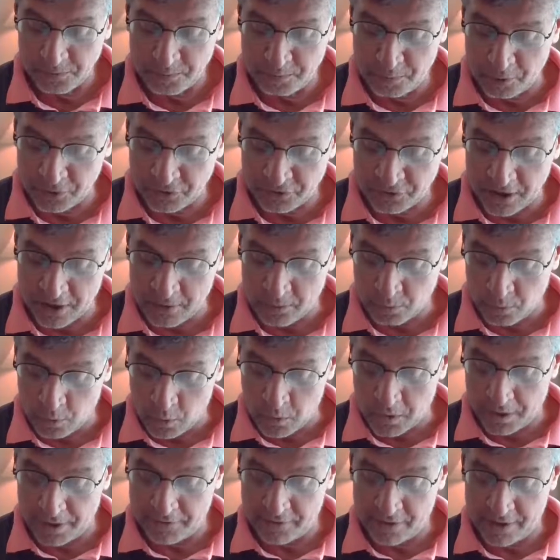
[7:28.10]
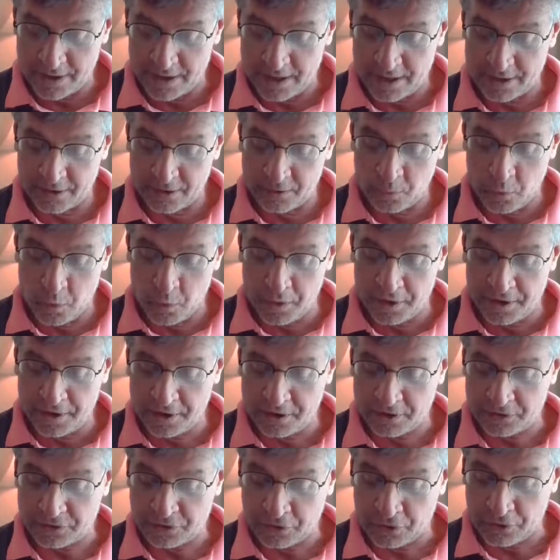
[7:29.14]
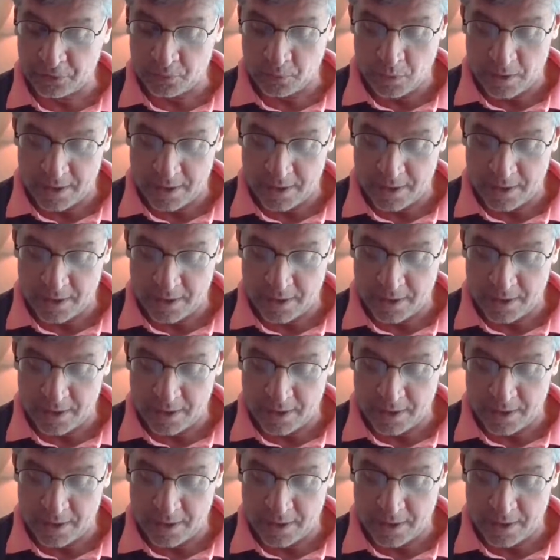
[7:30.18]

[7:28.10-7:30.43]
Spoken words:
books get worn, right? I don't know, worn in a certain